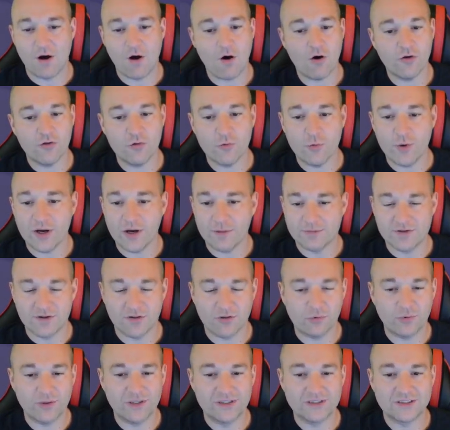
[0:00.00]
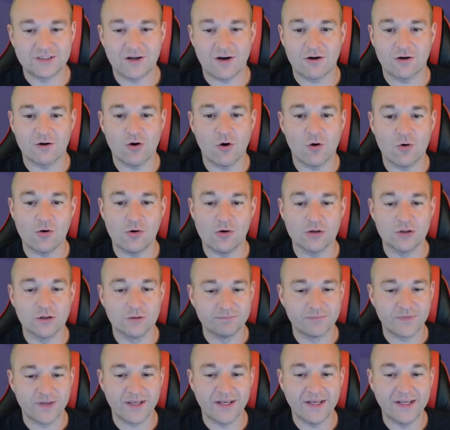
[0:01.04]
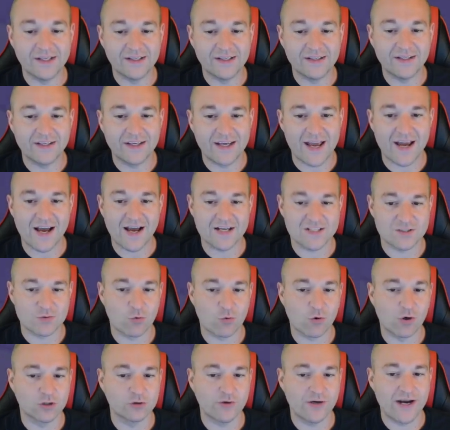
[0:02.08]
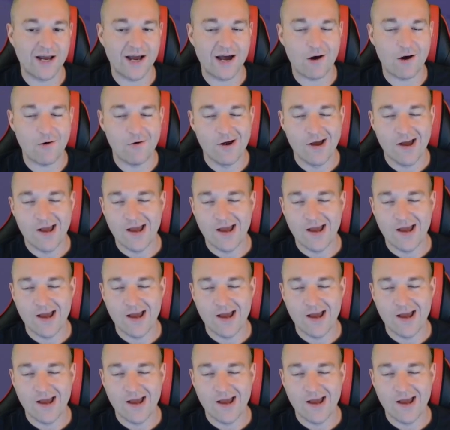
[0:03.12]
all the way up to 3-star gold in the chaos world right now,